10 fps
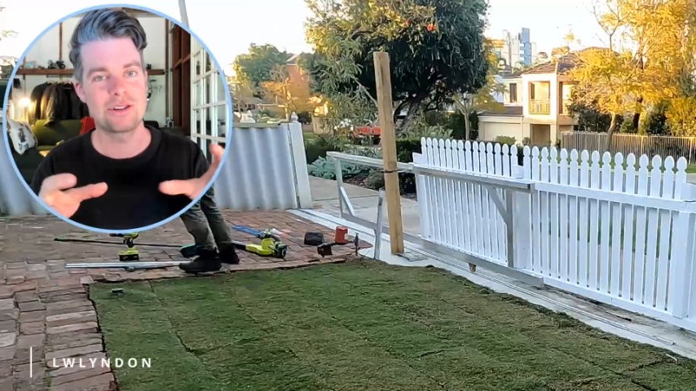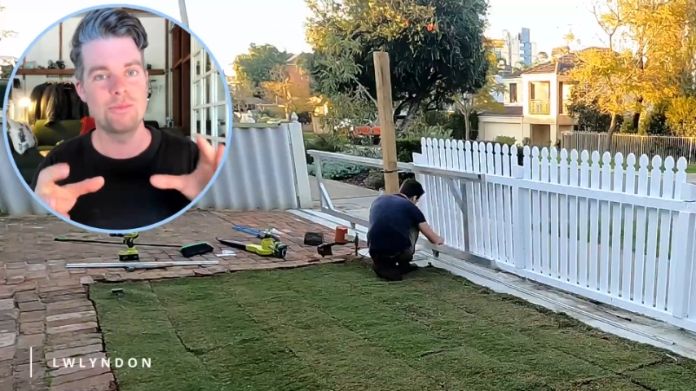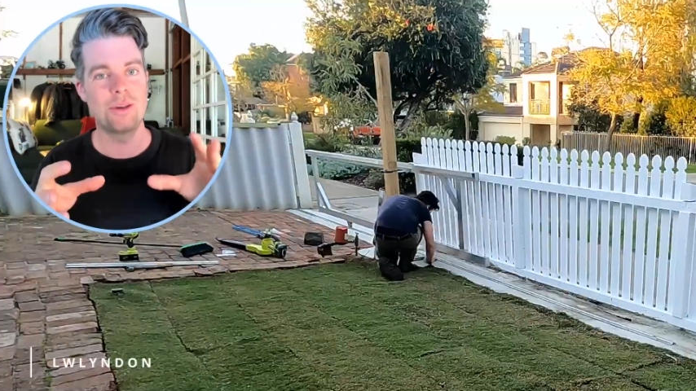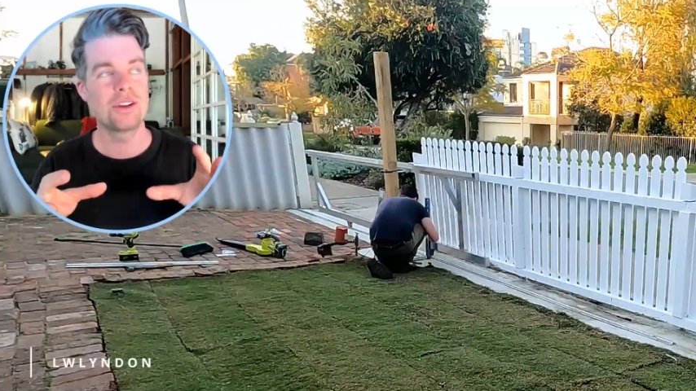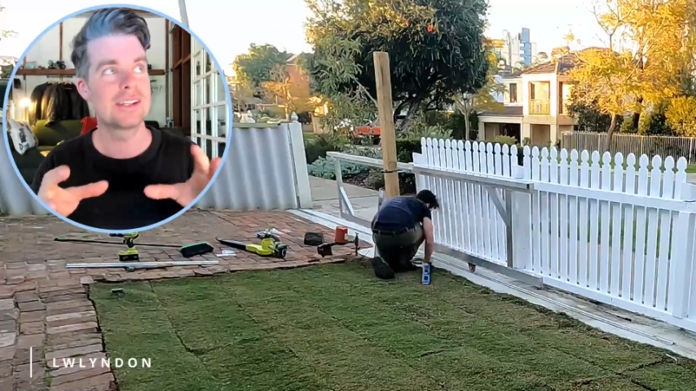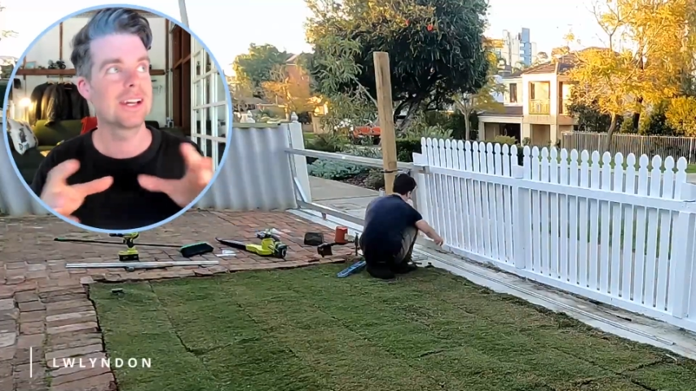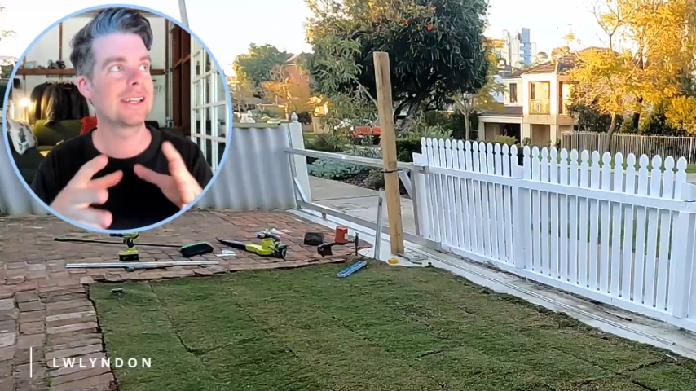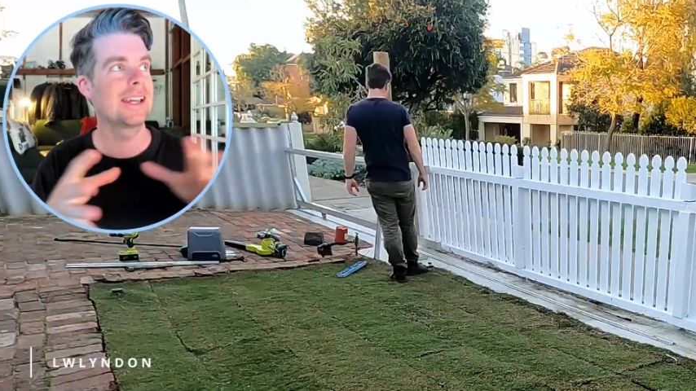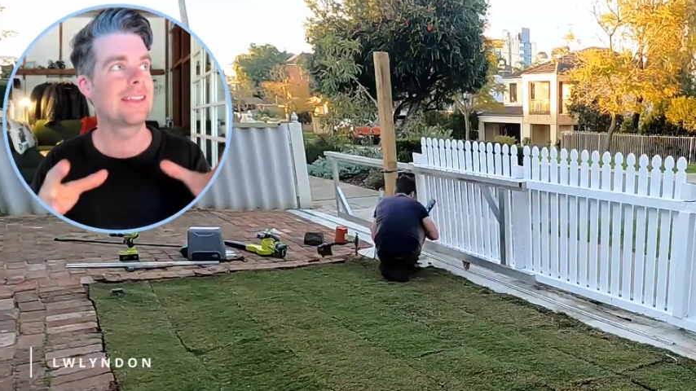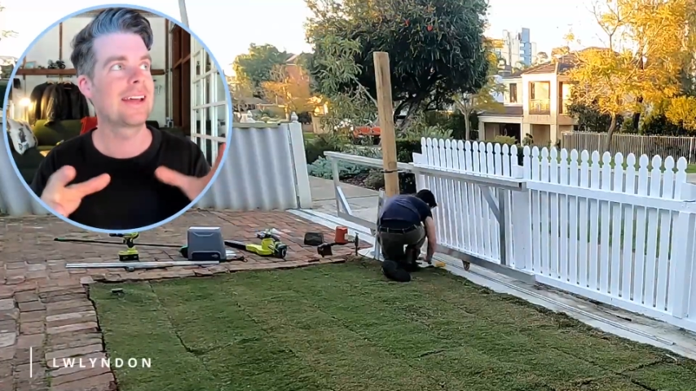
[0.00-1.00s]
motor,
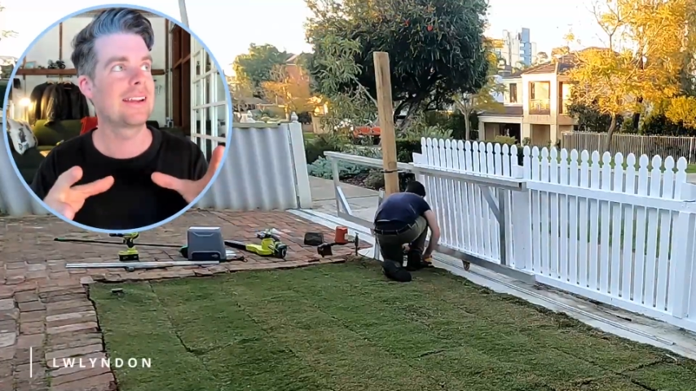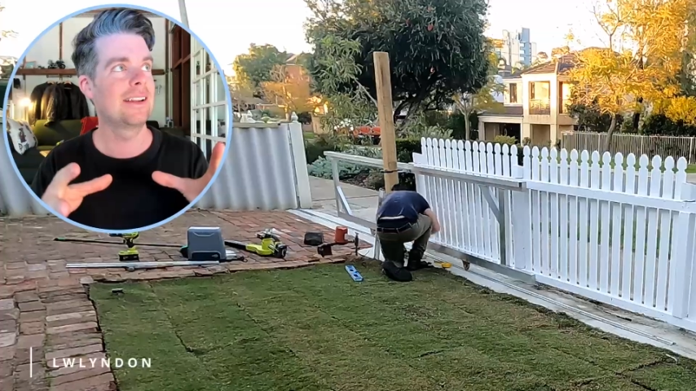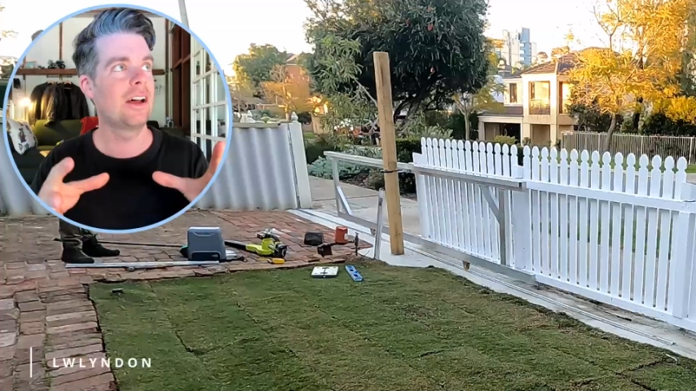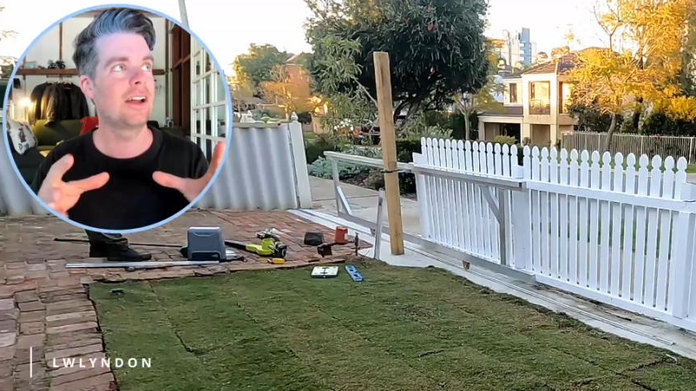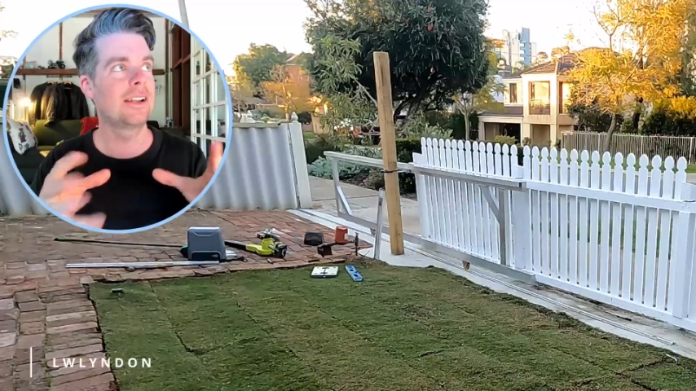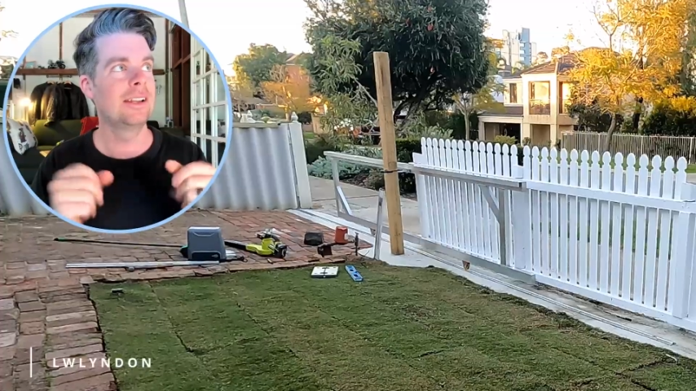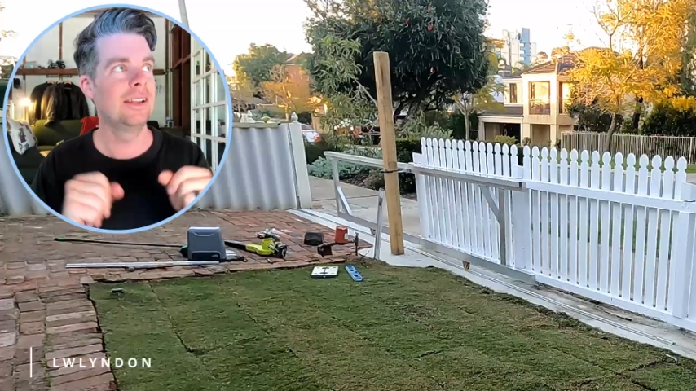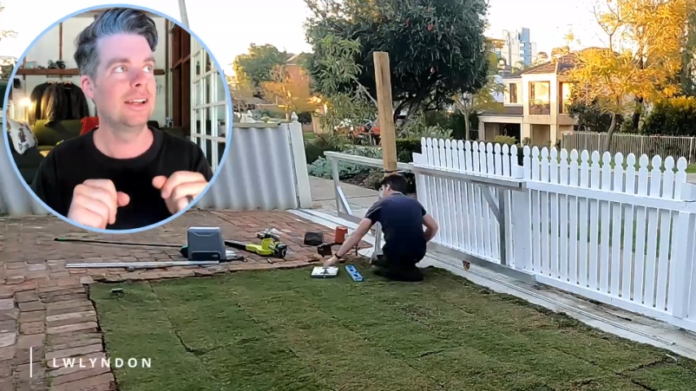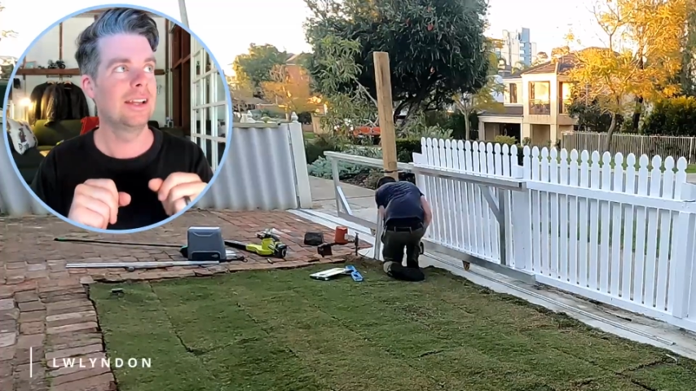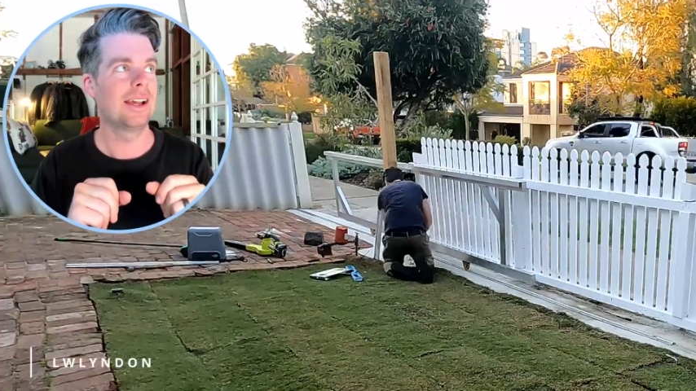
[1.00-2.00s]
get that in a line,
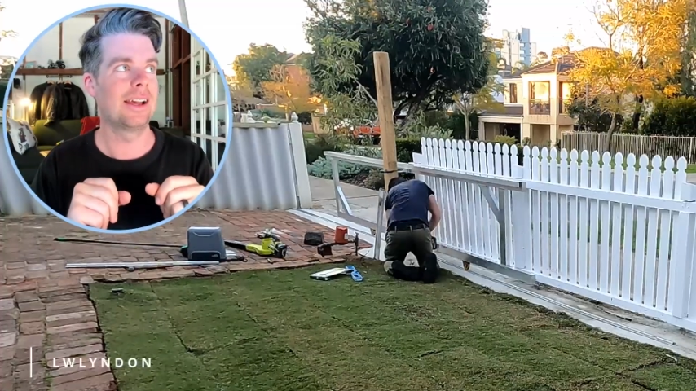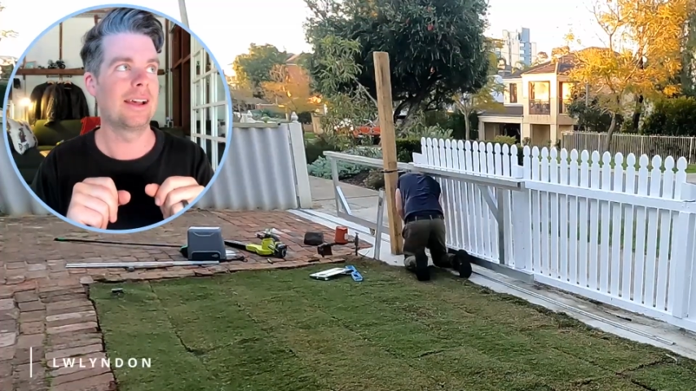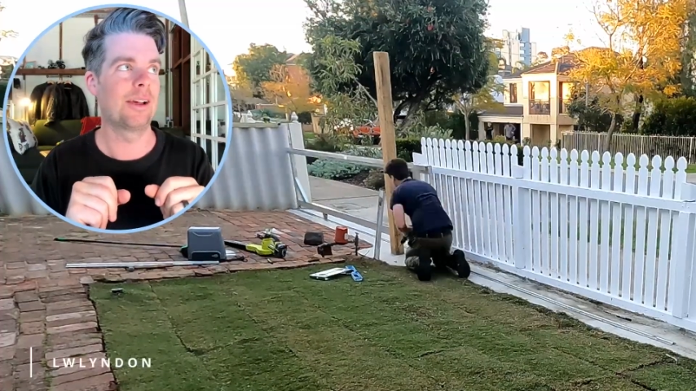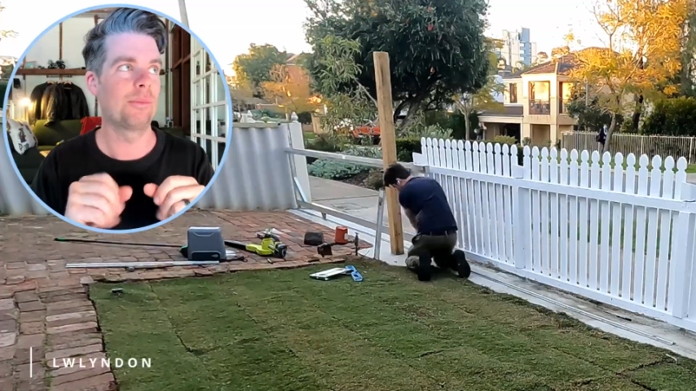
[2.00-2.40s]
or